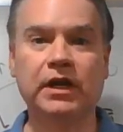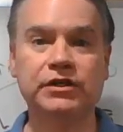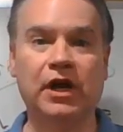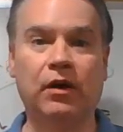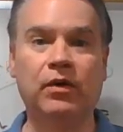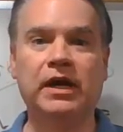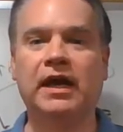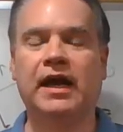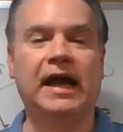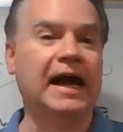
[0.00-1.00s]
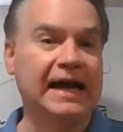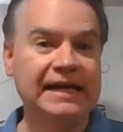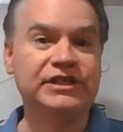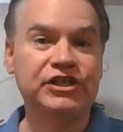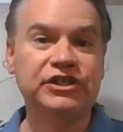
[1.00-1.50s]
So
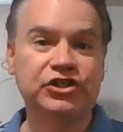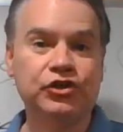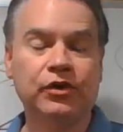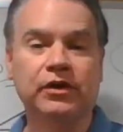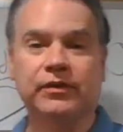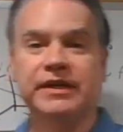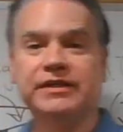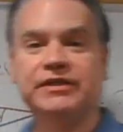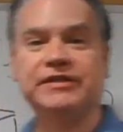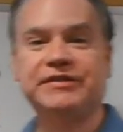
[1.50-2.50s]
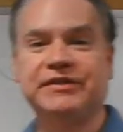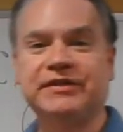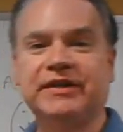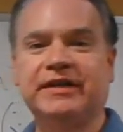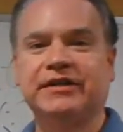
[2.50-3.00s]
is this true? Is this
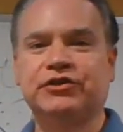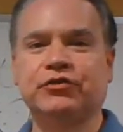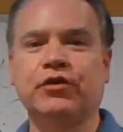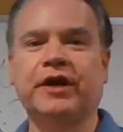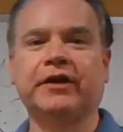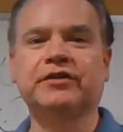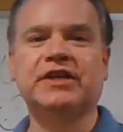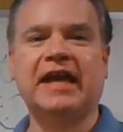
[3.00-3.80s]
Schrodinger's